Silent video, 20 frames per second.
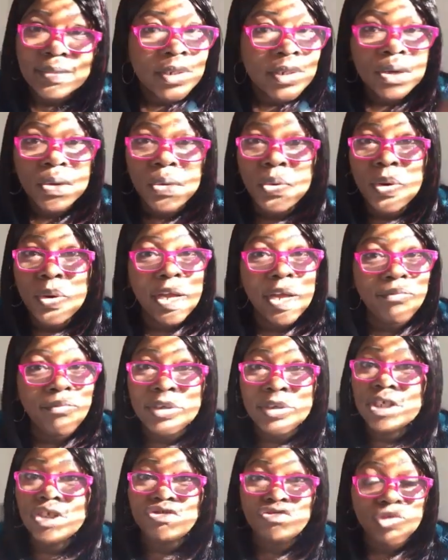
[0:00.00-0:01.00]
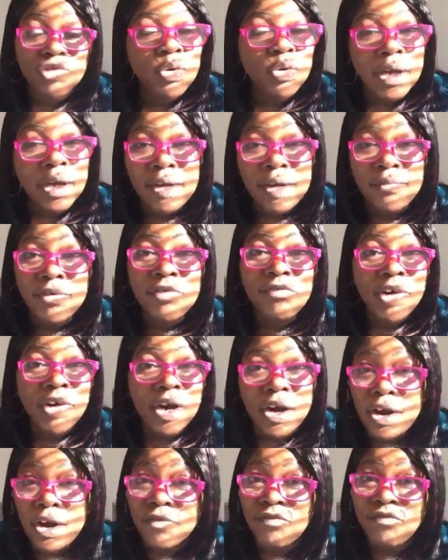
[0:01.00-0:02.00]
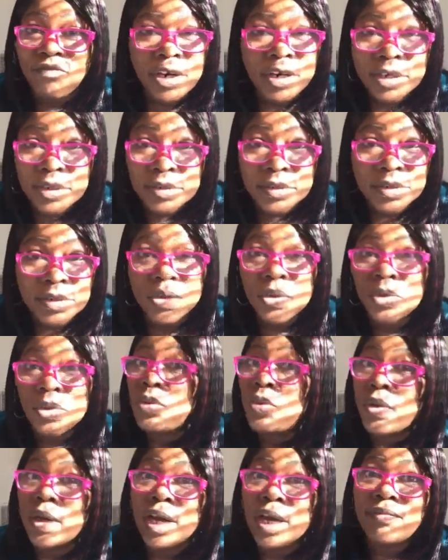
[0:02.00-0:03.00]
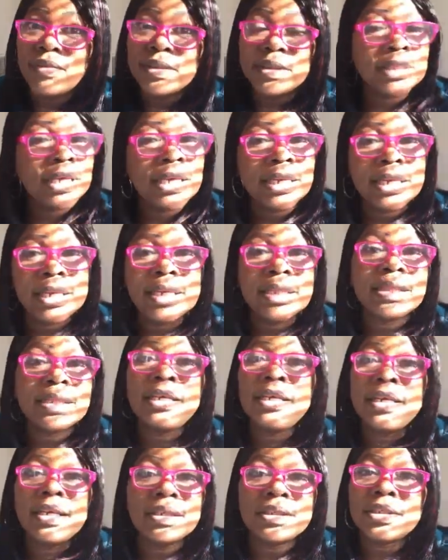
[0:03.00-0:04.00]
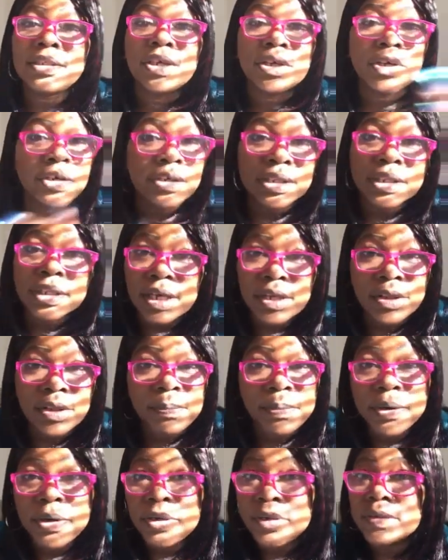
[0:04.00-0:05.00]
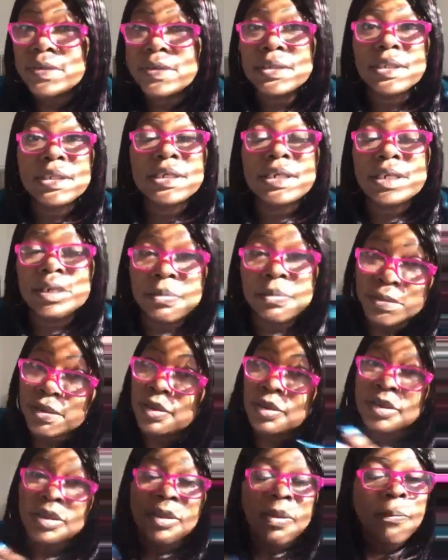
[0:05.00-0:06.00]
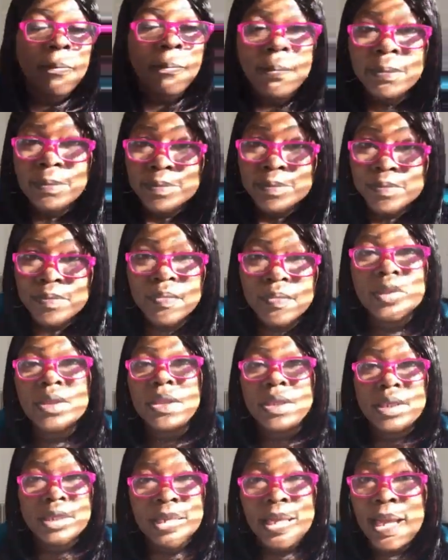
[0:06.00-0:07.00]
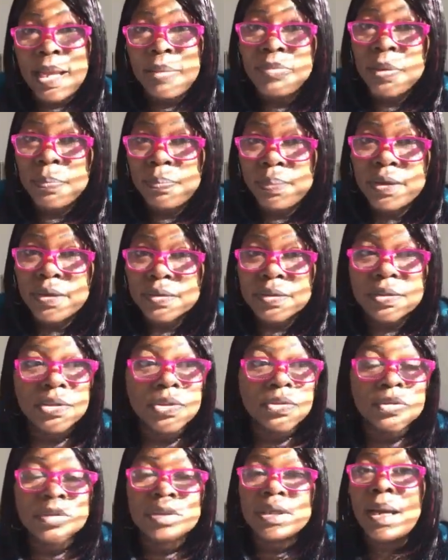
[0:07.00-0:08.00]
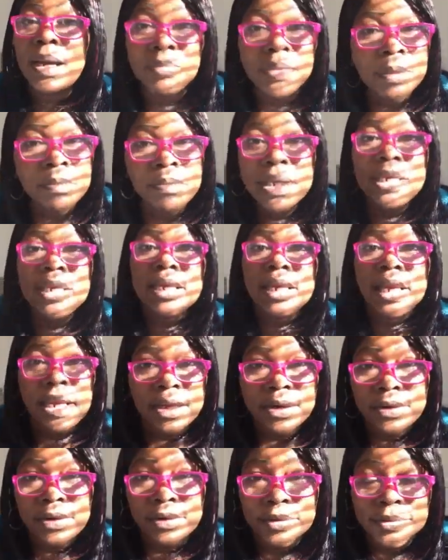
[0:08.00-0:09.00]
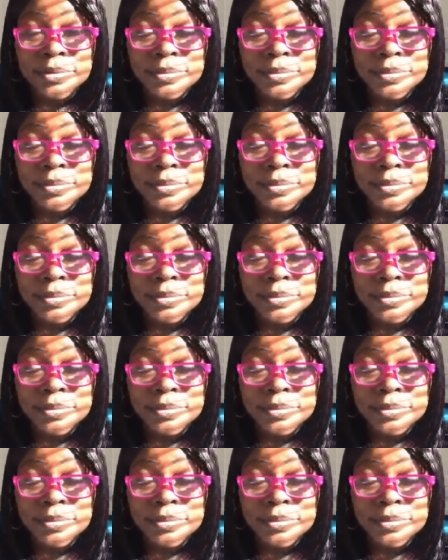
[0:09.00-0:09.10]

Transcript: whoever wrong first or whoever said anything to hurt the other person, and then I'm the mediator.